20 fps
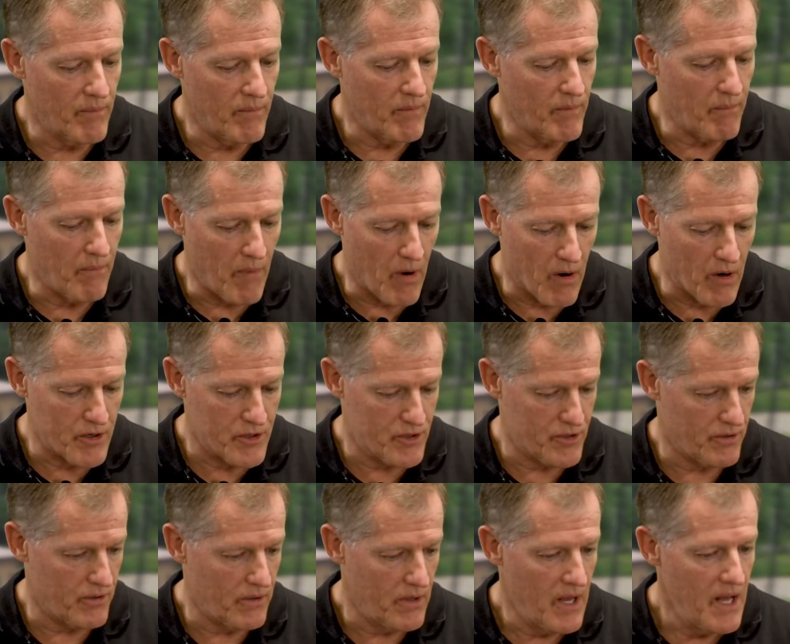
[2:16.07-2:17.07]

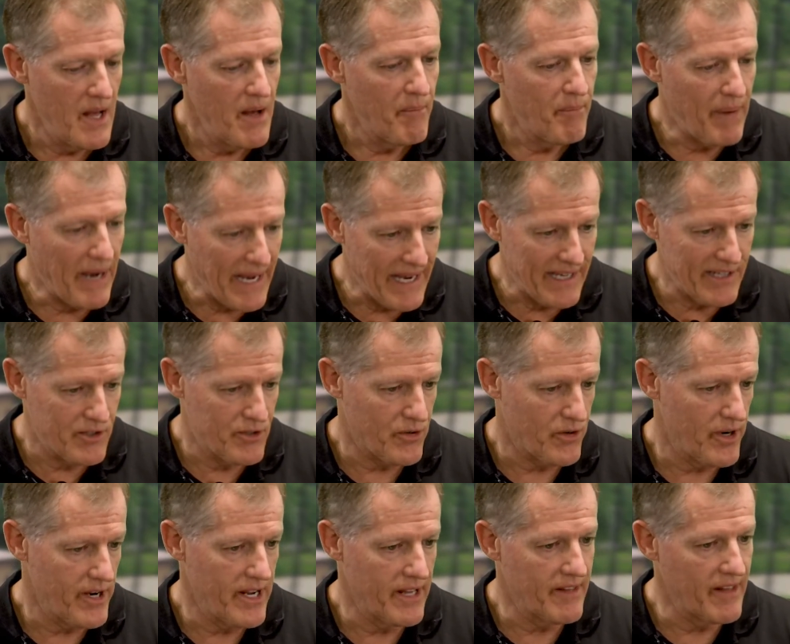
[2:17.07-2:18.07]
Marshall, Pine
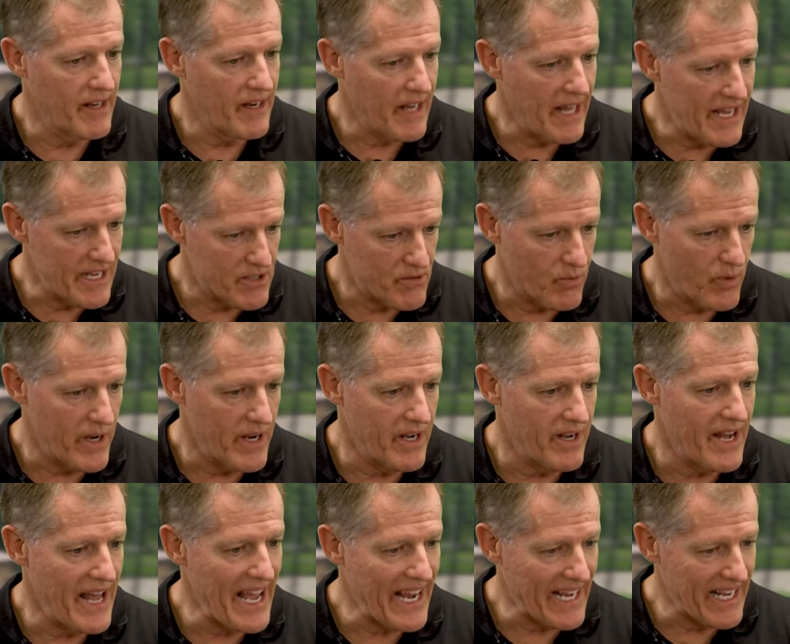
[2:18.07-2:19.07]
Tree, and then last week
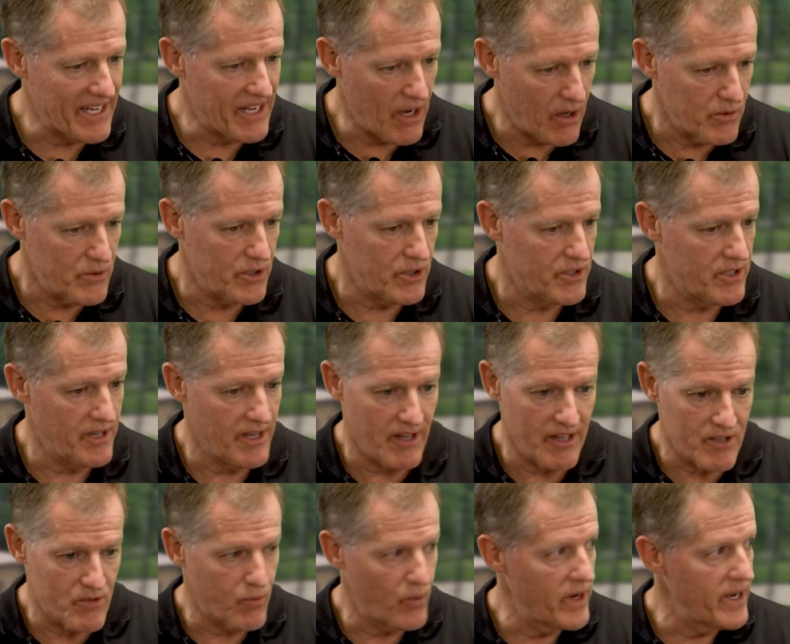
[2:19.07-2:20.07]
Nacogdoches, and
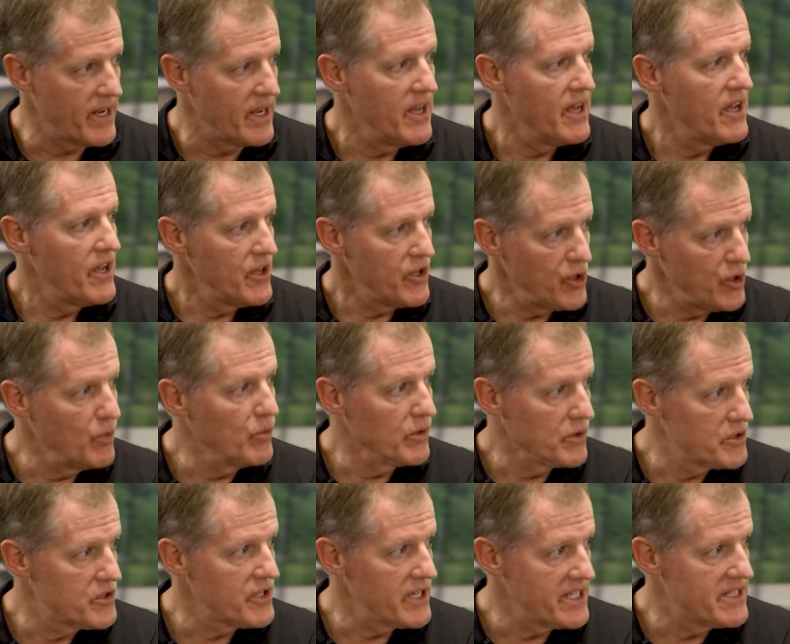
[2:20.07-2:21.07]
this week you
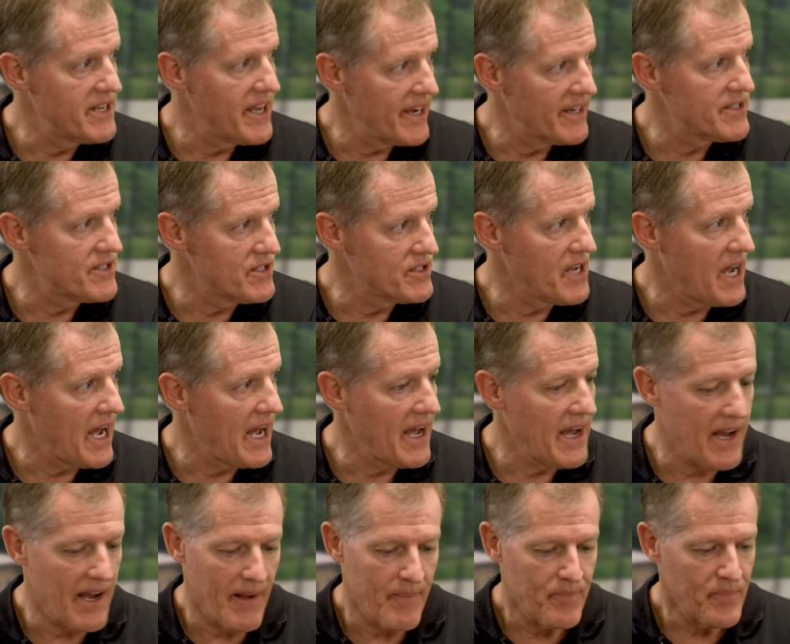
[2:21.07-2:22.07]
will see Texas
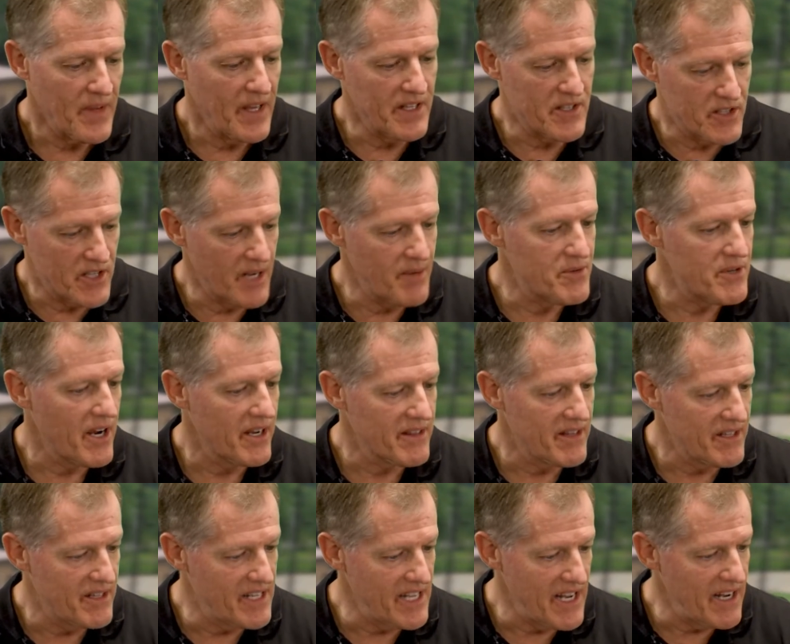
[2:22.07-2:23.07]
High. It seems like
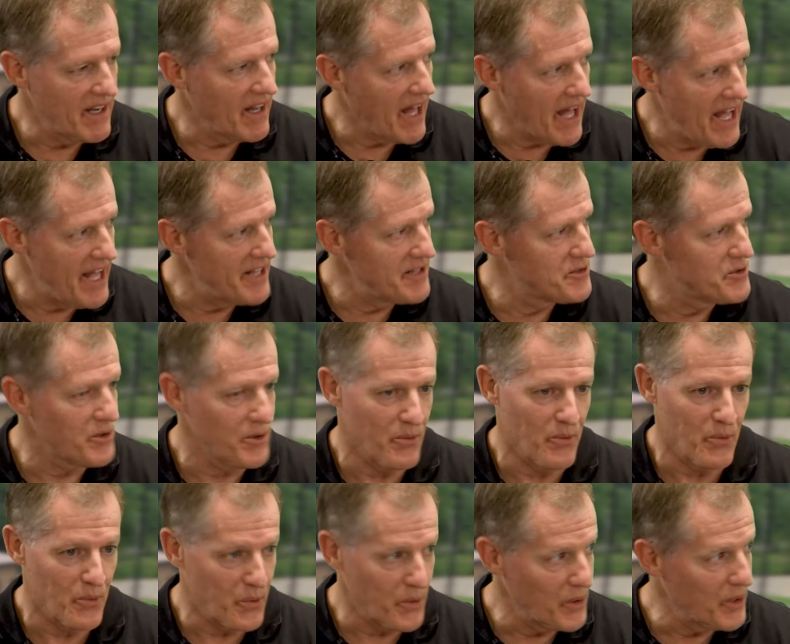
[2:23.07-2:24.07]
the D lines are
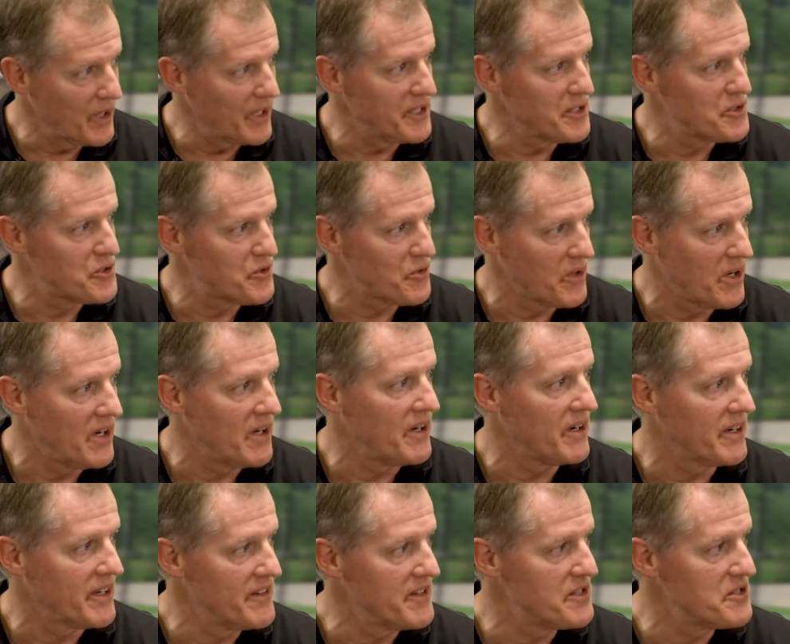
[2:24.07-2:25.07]
really
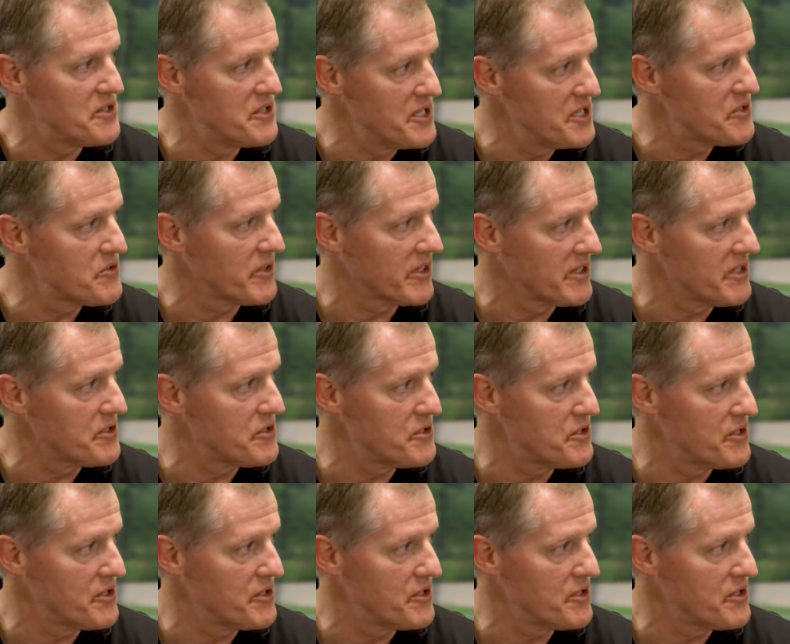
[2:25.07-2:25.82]
strong in this district this